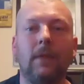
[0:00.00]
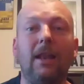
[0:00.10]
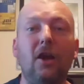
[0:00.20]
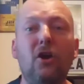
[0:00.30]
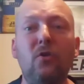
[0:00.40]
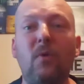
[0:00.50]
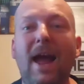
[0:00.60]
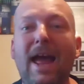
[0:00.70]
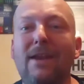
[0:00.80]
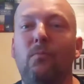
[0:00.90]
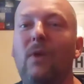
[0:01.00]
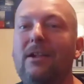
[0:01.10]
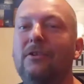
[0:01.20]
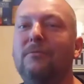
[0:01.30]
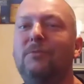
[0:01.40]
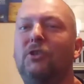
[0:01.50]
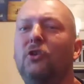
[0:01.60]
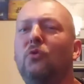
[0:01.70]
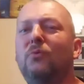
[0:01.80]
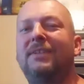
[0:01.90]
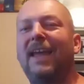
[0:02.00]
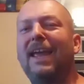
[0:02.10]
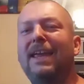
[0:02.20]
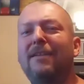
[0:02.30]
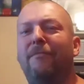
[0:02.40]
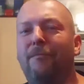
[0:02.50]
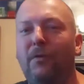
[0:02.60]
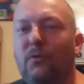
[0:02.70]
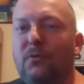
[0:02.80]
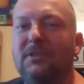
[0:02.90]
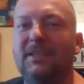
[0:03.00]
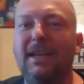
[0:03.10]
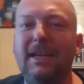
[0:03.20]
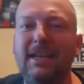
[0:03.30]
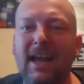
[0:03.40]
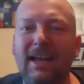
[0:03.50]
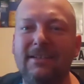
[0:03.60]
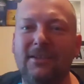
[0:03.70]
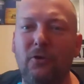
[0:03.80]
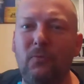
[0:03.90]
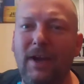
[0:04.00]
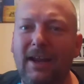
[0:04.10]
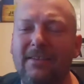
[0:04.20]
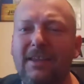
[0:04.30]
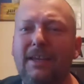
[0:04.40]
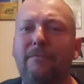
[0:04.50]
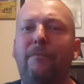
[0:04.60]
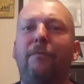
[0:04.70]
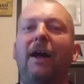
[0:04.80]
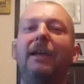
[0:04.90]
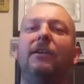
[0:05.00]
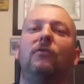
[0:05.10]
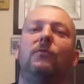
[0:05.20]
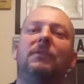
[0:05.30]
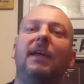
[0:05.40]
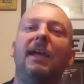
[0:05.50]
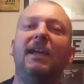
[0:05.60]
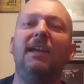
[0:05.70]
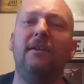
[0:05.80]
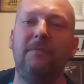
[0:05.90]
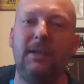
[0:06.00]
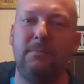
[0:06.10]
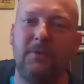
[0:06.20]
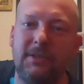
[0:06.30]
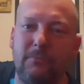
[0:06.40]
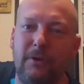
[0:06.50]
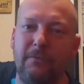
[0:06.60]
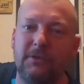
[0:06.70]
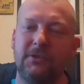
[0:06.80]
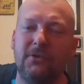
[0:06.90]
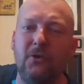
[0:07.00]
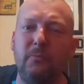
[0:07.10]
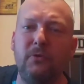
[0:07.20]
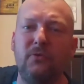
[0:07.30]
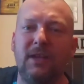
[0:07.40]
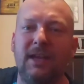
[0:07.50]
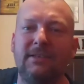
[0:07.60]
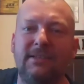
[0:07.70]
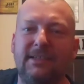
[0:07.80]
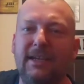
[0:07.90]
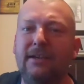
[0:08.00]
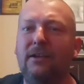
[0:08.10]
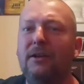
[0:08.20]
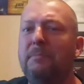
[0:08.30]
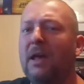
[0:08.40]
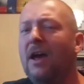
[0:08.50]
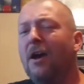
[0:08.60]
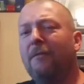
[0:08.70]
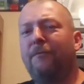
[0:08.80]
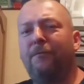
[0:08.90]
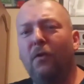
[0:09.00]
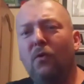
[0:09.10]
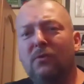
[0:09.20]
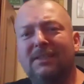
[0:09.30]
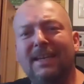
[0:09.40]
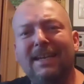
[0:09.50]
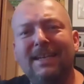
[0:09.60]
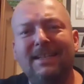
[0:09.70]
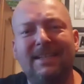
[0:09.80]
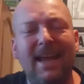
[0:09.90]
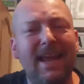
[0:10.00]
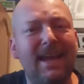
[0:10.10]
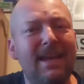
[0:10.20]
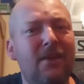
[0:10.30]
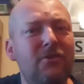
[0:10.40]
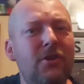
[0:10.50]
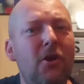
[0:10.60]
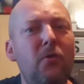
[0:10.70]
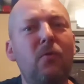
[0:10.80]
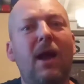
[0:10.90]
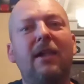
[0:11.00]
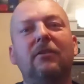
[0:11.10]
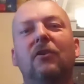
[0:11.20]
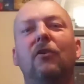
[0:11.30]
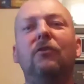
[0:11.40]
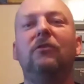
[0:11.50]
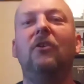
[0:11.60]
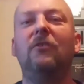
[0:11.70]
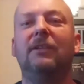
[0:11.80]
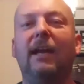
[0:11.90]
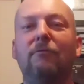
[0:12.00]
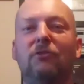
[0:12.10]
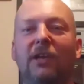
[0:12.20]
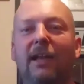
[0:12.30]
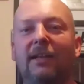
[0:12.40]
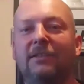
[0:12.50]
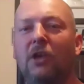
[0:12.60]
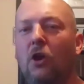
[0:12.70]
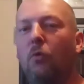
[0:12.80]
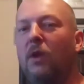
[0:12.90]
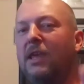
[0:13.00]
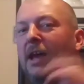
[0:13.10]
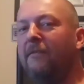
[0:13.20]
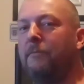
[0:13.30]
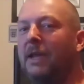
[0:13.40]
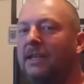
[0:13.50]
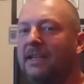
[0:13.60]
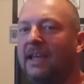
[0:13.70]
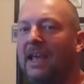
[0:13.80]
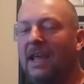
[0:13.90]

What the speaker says: Hello and welcome to day 14. That is correct. The final day of the Bristol Rovers Snowboard and Skiing Club 14 day no alcohol lockdown challenge. We have made it.